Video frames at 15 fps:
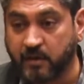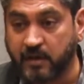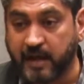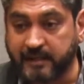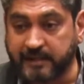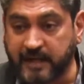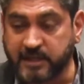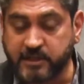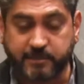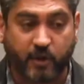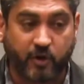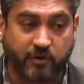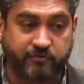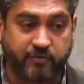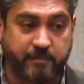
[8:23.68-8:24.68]
And that is
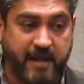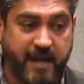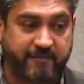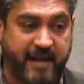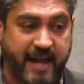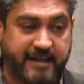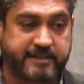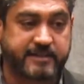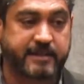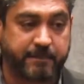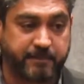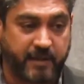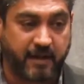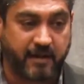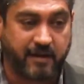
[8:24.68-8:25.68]
because we may have
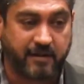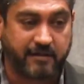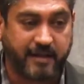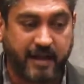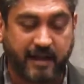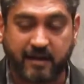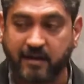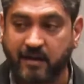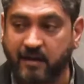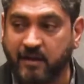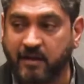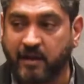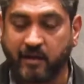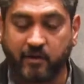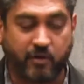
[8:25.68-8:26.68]
accepted that
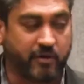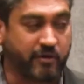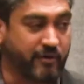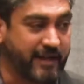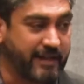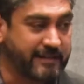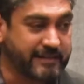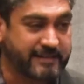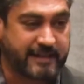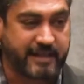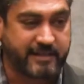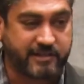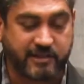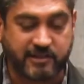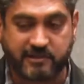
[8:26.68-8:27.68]
in order to get this
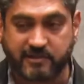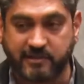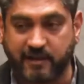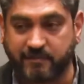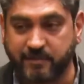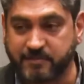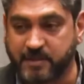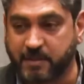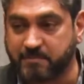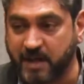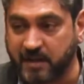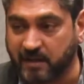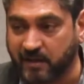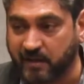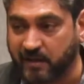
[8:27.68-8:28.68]
license, give him some
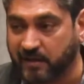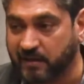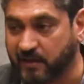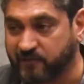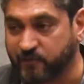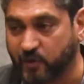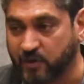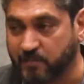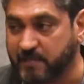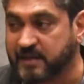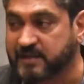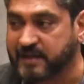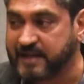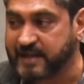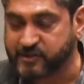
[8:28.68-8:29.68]
money. If you're a
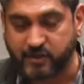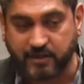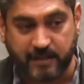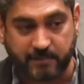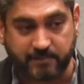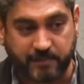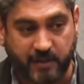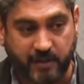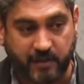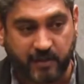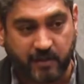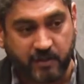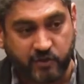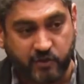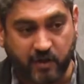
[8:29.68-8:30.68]
multinational company,
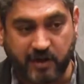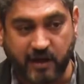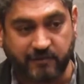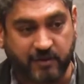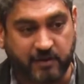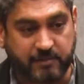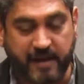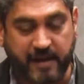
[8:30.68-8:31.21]
you're governed